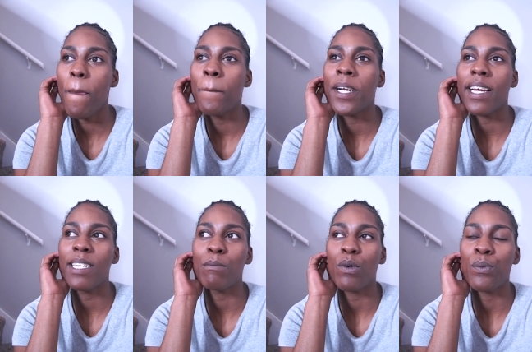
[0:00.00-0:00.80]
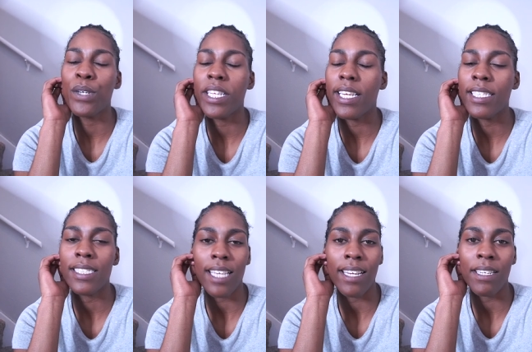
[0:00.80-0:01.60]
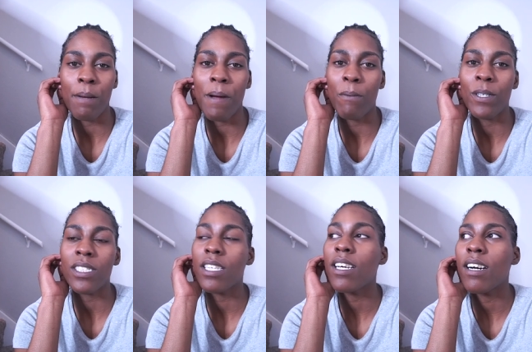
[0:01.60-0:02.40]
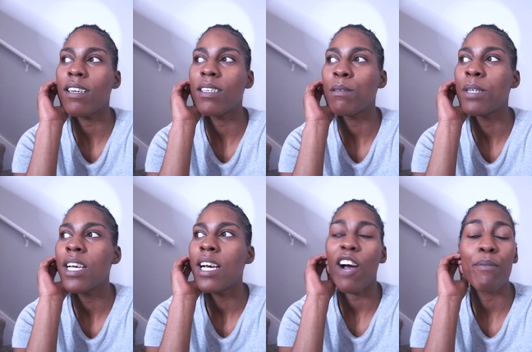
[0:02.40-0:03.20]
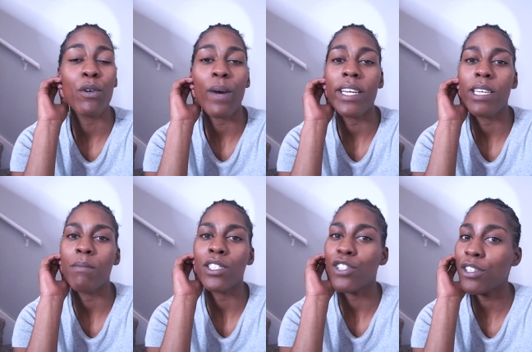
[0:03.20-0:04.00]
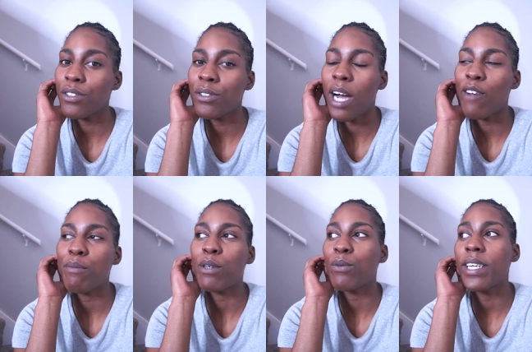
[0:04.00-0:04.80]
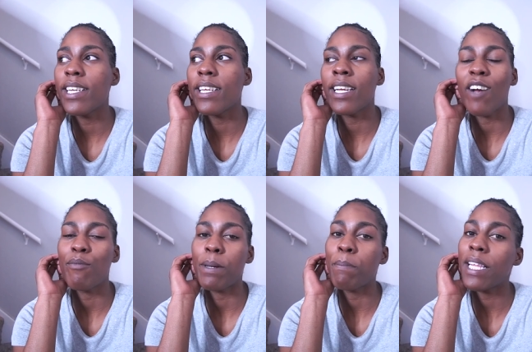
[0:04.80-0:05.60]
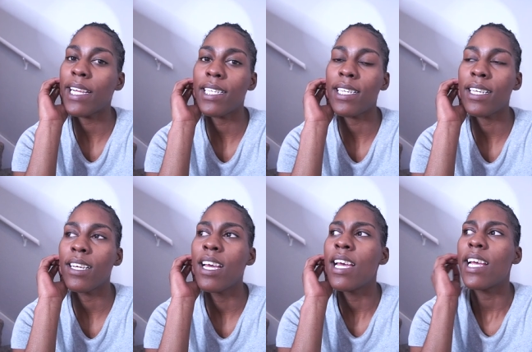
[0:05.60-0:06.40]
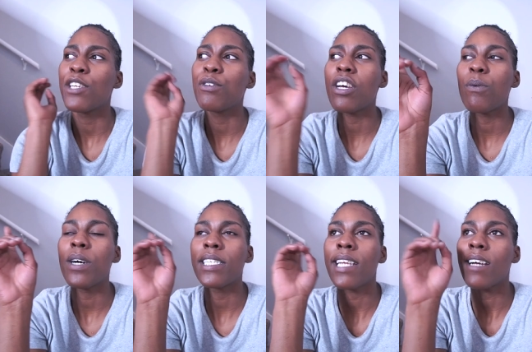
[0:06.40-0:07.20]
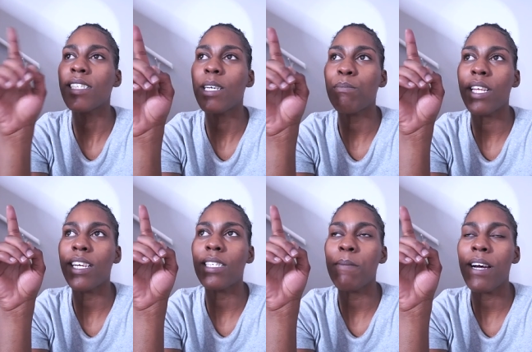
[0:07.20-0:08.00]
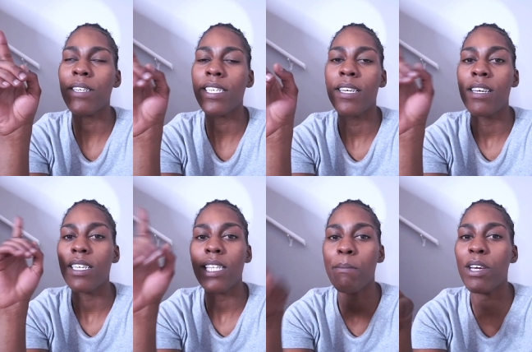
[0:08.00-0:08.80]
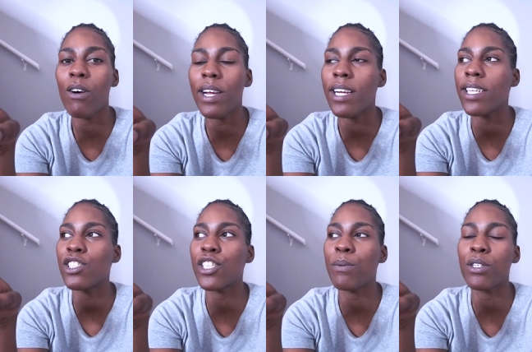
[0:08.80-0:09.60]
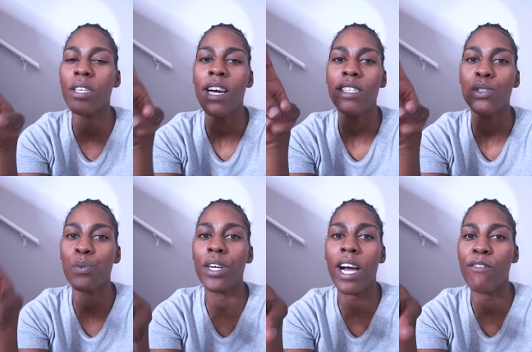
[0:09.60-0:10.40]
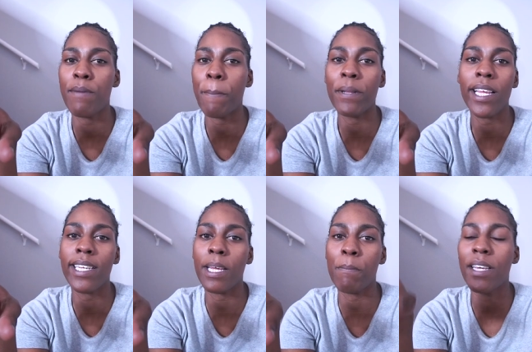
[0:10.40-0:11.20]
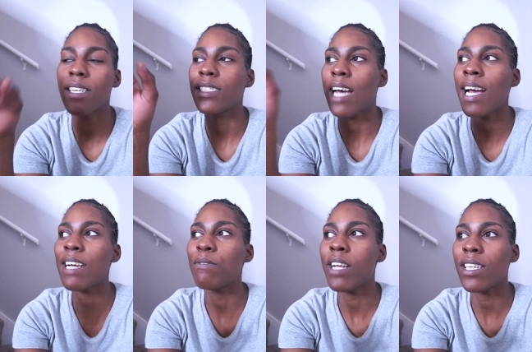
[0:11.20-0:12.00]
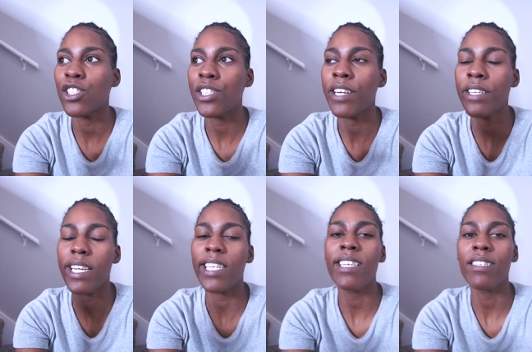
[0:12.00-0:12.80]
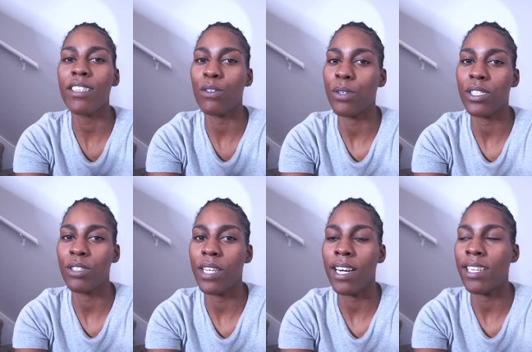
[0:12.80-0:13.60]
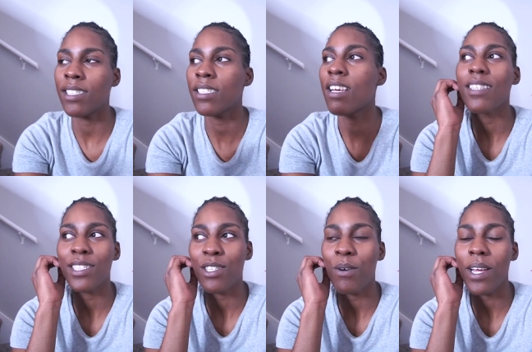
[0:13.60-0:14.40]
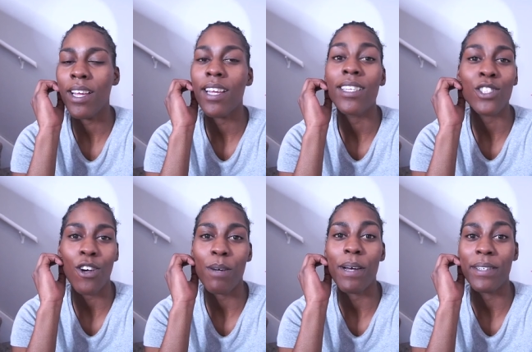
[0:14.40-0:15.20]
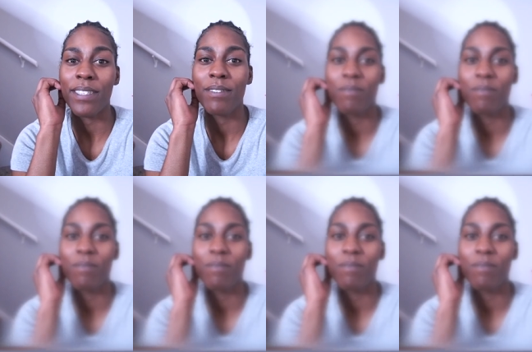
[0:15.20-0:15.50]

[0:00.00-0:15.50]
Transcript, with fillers: but I am really excited about what's to come. I've been writing in my journal, I've been reading, I've been planning, and you know what, now that I'm thinking about it, let me go ahead and share with you guys what I've been planning because I have not shared anything with you guys. Let's go ahead and talk about it.